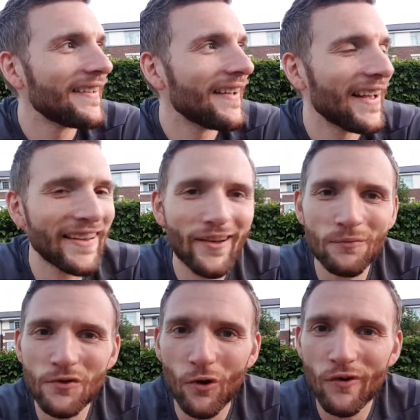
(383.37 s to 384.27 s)
And now I'm
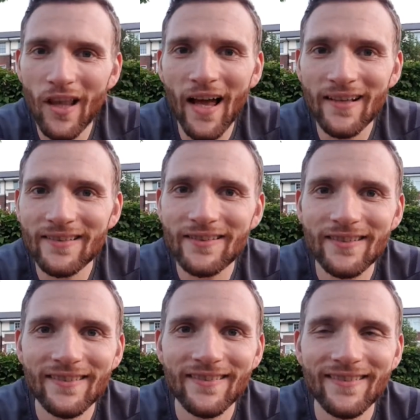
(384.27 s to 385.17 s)
so relaxed
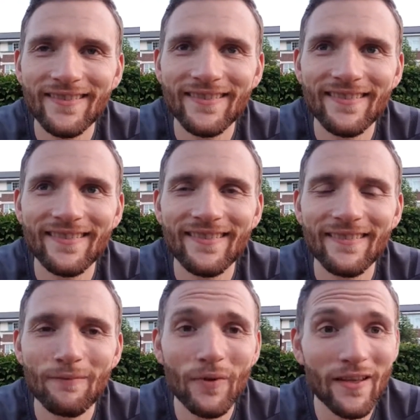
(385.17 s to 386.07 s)

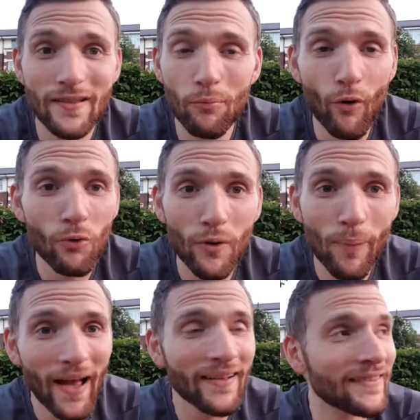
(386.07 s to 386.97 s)
because I broke the
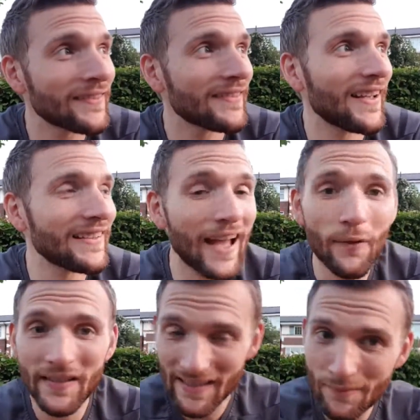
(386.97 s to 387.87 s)
pattern. And now
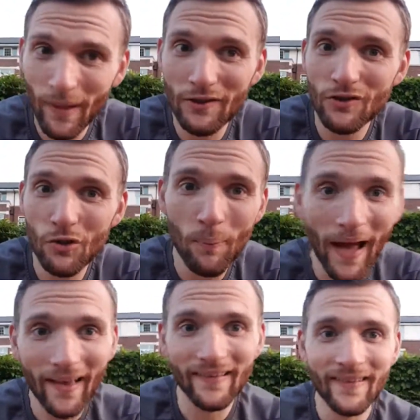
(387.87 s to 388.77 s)
this is my new
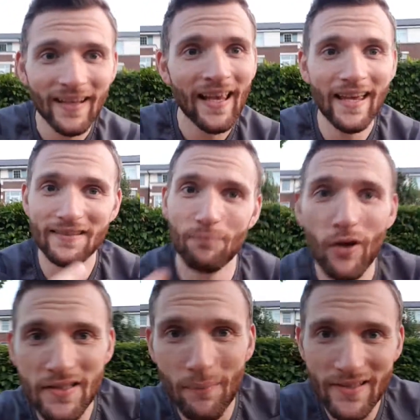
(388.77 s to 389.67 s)
pattern.
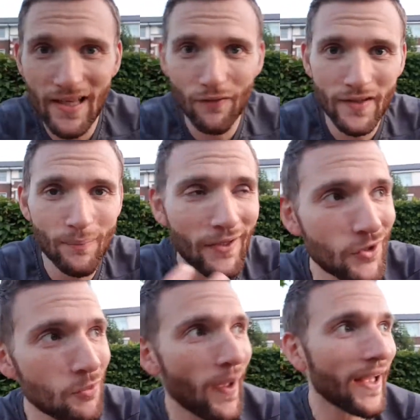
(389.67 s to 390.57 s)
Expressing myself is my
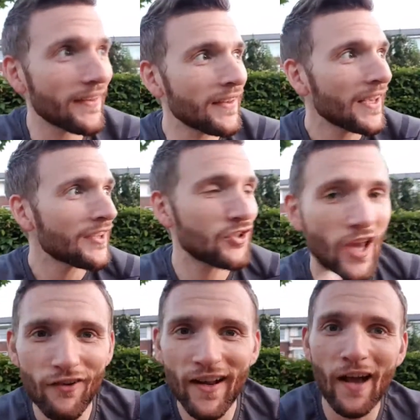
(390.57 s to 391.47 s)
new pattern.
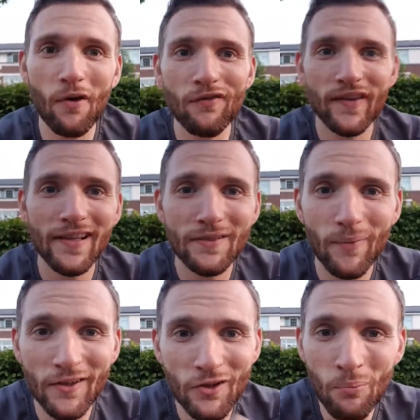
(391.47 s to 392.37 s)
Sharing how I feel is my
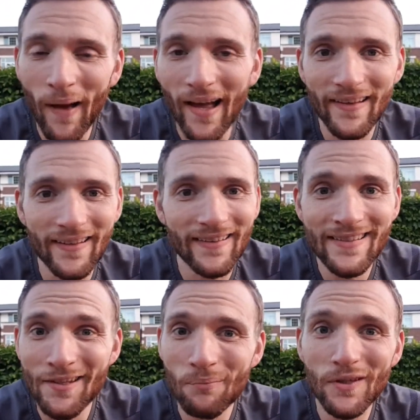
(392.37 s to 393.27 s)
new pattern. And this
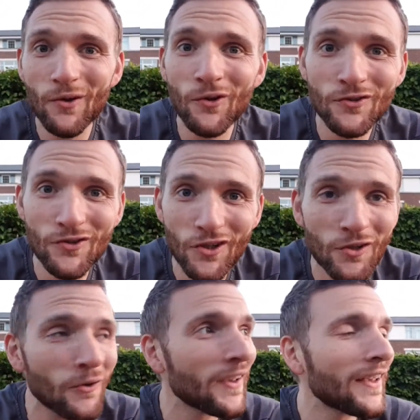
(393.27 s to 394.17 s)
can be yours
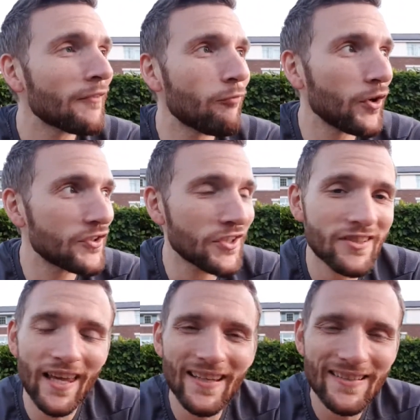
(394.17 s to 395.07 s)
too. But it just
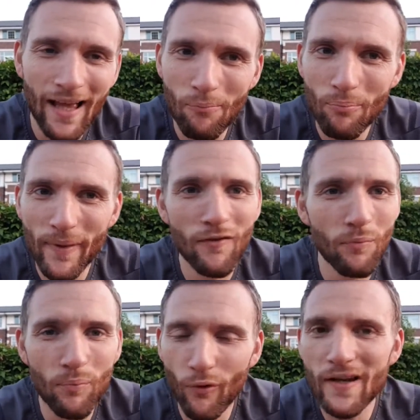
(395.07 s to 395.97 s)
takes that bit
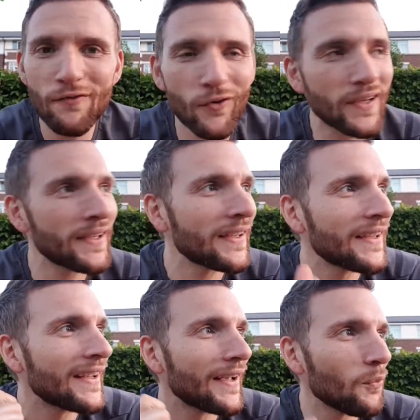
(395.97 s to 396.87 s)
of bravery.
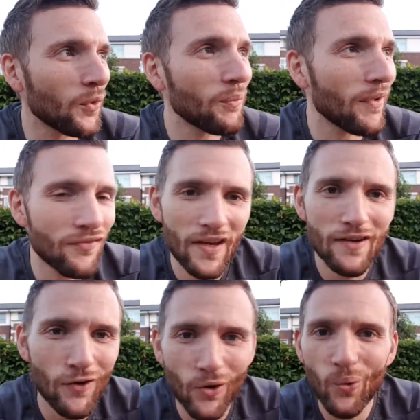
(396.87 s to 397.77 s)
And one of my
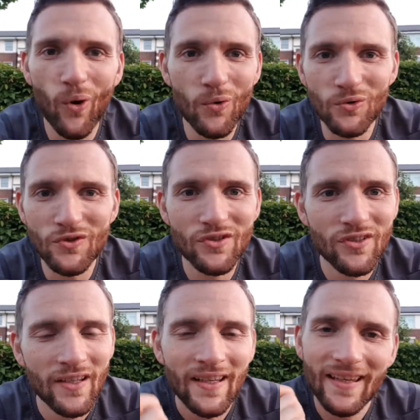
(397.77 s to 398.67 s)
favorite quotes
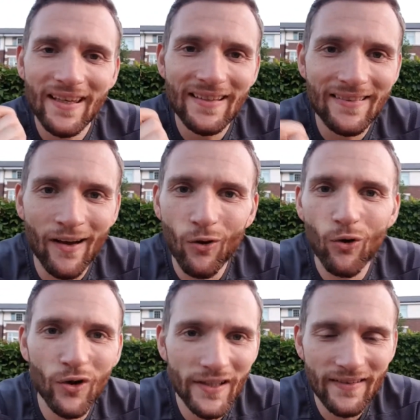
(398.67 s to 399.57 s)
is that
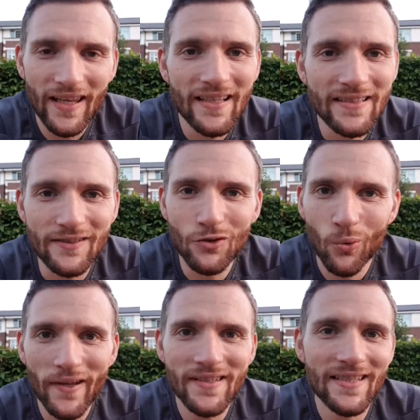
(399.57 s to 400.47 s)
all it takes is
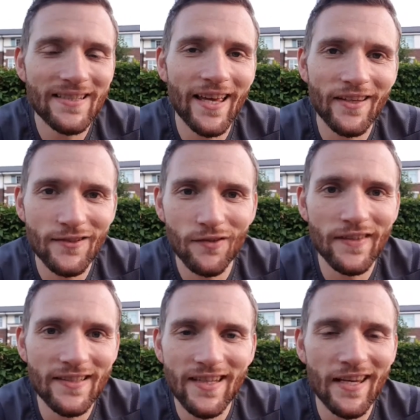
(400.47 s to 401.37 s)
20 seconds of
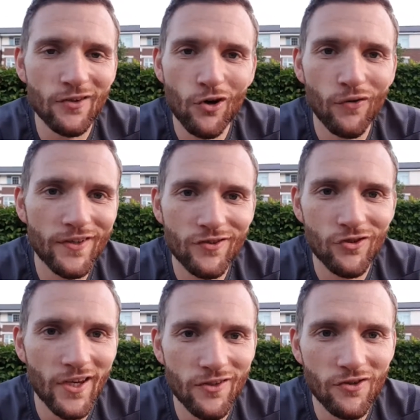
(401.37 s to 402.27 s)
insane courage to
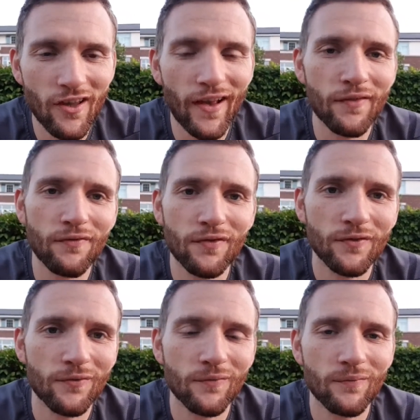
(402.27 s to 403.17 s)
change your life.
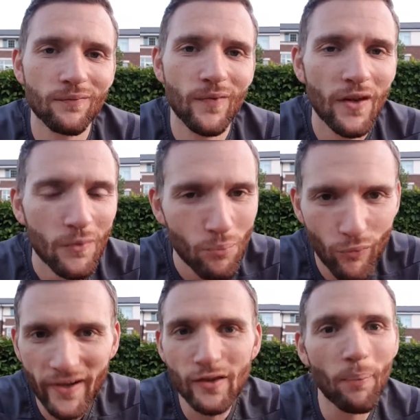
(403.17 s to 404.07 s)

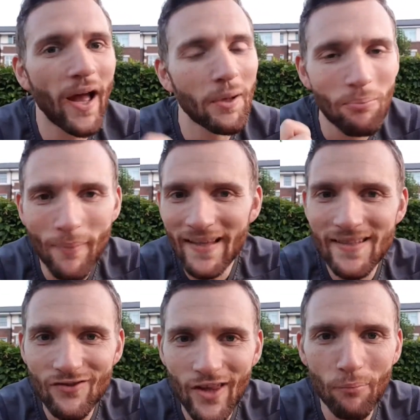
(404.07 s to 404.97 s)
Break the pattern.
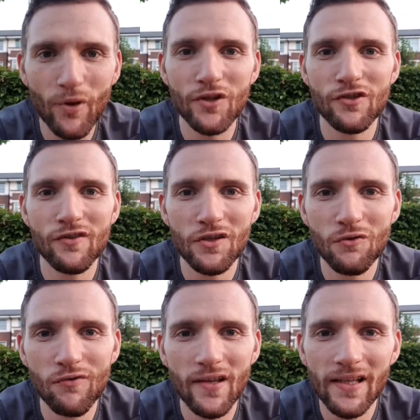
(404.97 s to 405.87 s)
Message that person that you
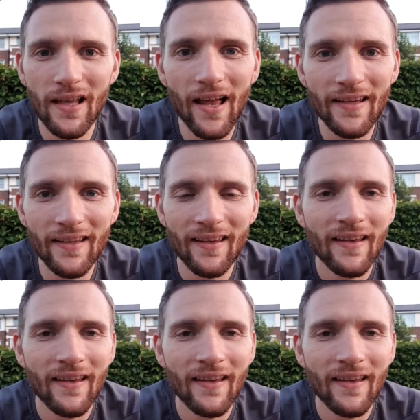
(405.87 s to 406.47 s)
really like.